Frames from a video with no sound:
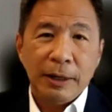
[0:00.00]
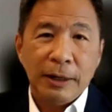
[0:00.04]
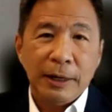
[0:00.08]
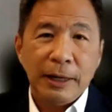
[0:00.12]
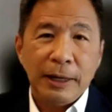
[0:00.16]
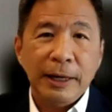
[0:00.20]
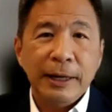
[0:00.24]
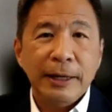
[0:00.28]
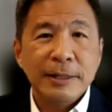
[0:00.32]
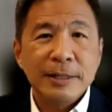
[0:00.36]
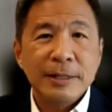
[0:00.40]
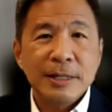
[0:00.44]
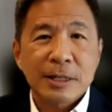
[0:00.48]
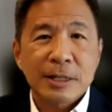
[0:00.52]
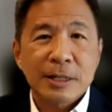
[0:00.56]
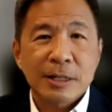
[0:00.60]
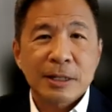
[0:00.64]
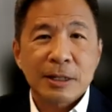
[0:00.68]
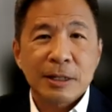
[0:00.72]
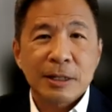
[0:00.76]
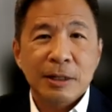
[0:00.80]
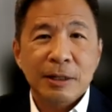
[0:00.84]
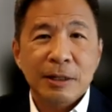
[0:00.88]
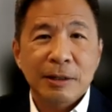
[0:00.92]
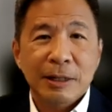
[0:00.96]
is
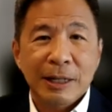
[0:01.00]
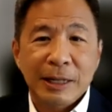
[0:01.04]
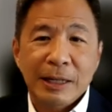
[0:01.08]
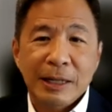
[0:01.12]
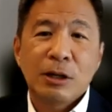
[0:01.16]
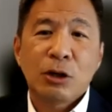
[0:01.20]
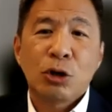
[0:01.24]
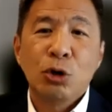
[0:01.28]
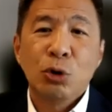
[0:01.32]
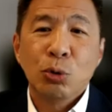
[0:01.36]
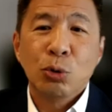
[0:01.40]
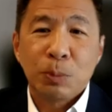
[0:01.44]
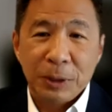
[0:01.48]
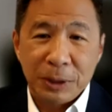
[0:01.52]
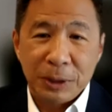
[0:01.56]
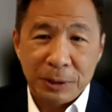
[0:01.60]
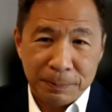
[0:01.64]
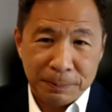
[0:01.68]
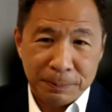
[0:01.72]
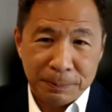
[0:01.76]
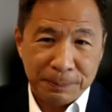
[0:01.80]
the EQ bit,